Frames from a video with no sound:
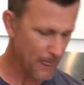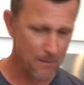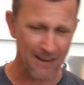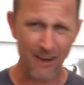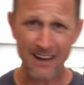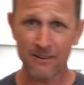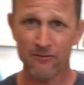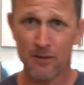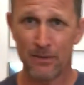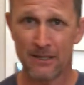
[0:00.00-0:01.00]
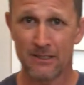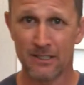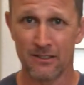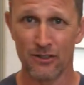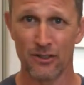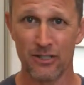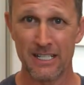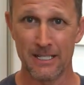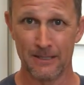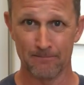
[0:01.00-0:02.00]
My record for pills is
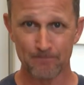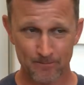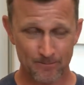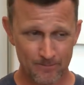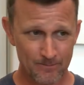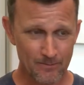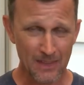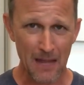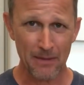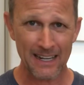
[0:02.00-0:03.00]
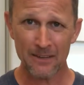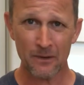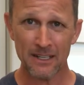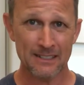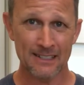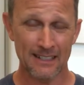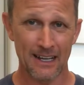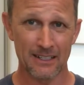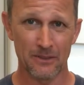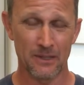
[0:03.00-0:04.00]
13, but I didn't want
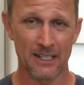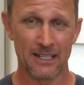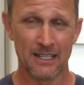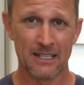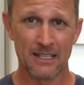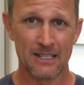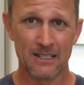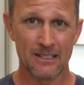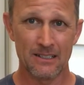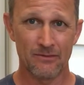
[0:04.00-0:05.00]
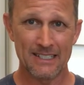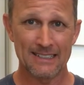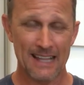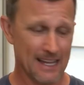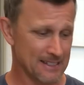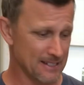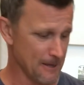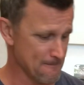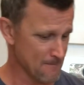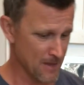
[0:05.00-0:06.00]
to risk that
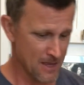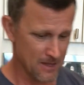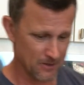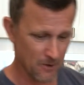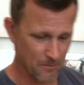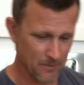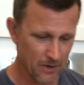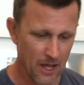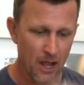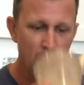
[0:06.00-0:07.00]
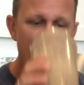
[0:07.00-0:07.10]
today. So, okay.